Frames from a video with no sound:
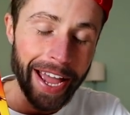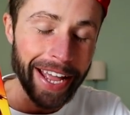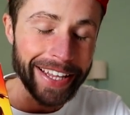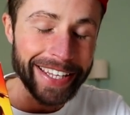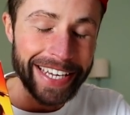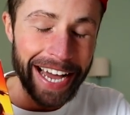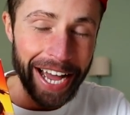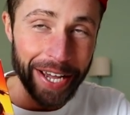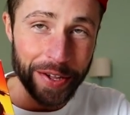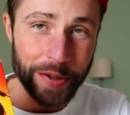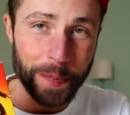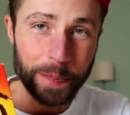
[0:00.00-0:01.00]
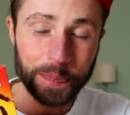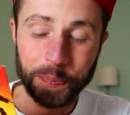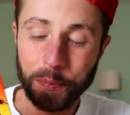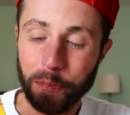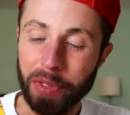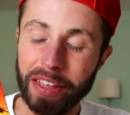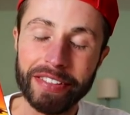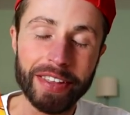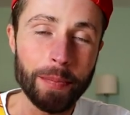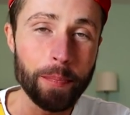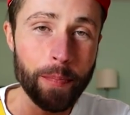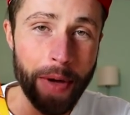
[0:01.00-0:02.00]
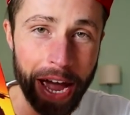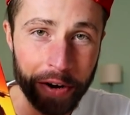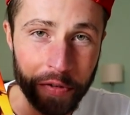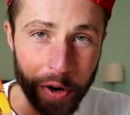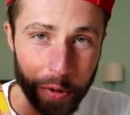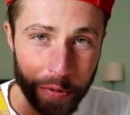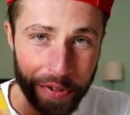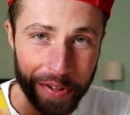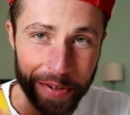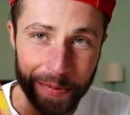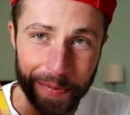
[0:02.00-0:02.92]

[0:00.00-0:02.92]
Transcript: And guys, the macros